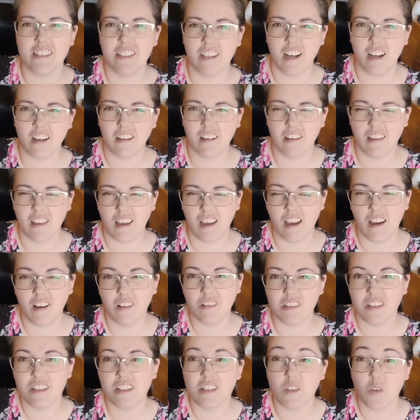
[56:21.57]
are out of the
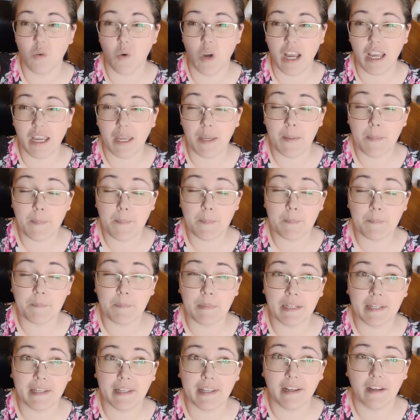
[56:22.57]
house and it's quiet,
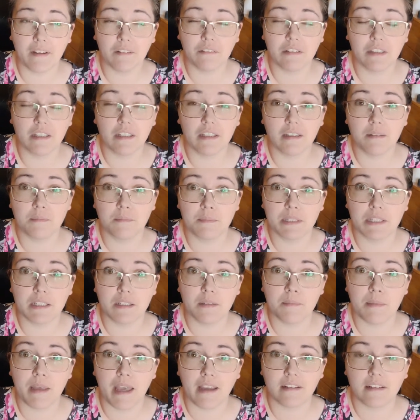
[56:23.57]
but I really am a little
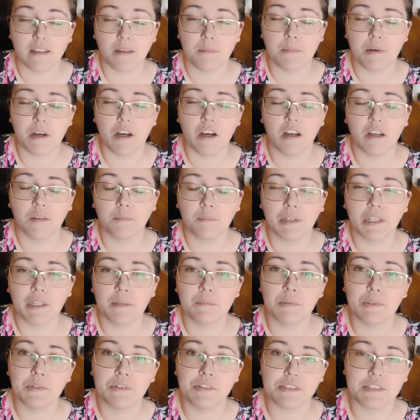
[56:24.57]
backed up on my
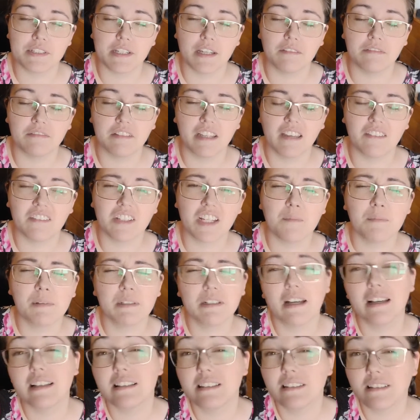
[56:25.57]
computer stuff. I have a couple
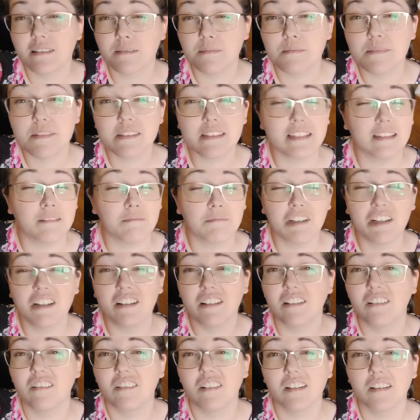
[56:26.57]
customs. I'm not
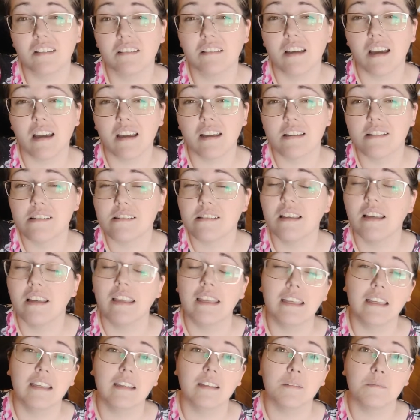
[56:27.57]
ignoring you guys.
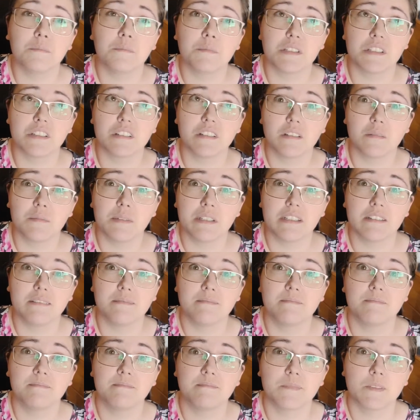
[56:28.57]
Just a little bit
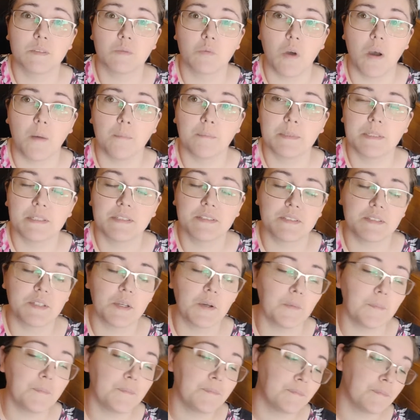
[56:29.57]
swamped. So